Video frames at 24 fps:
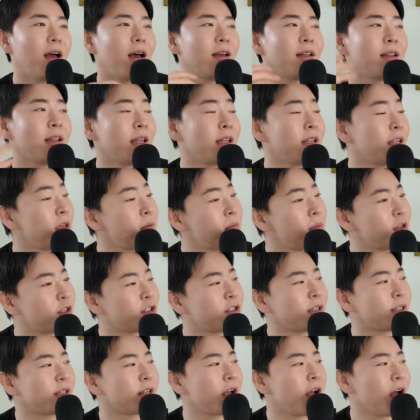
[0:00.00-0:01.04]
an, an
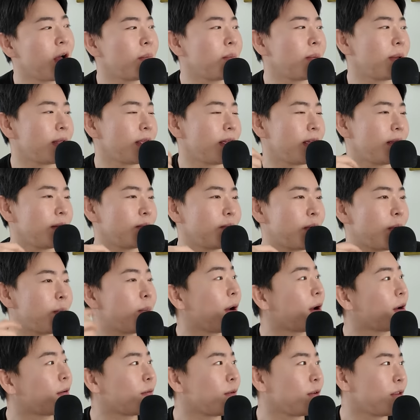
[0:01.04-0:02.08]
image that a company mm-hmm.
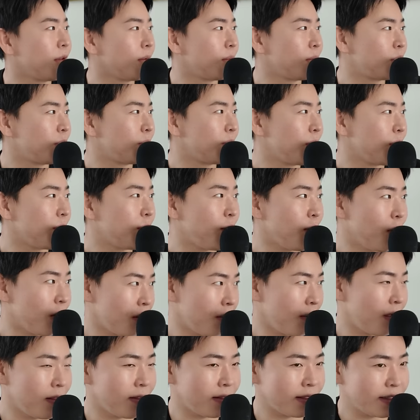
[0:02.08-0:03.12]
prepared for them to
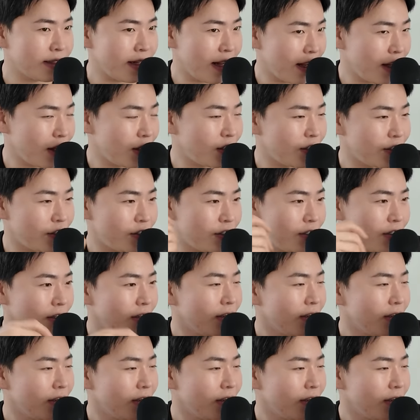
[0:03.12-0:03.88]
perform on the mm-hmm. stage.